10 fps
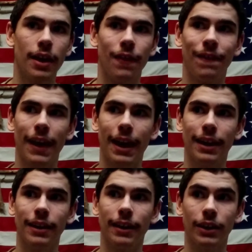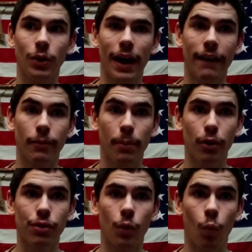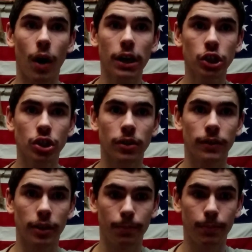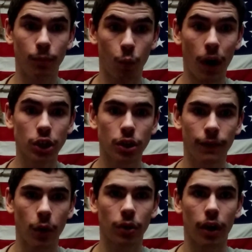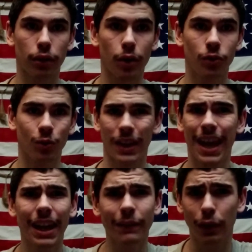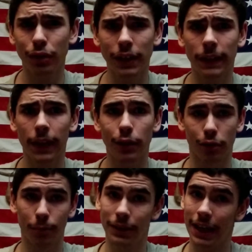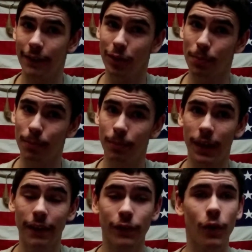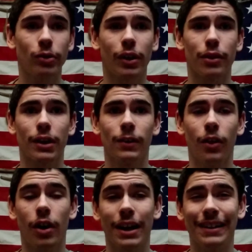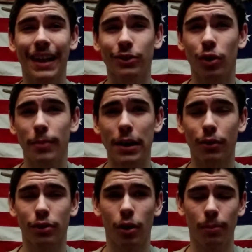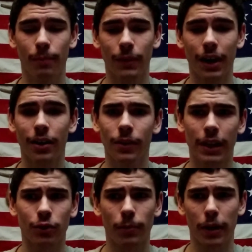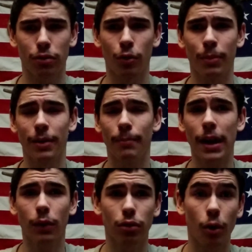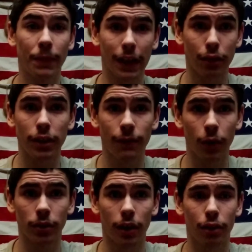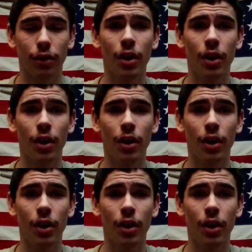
then you have a person watch the photons go through. They can't even see the laser, but they have the photons on an electron microscope. Not an electron microscope, but a microscope that can see the photons.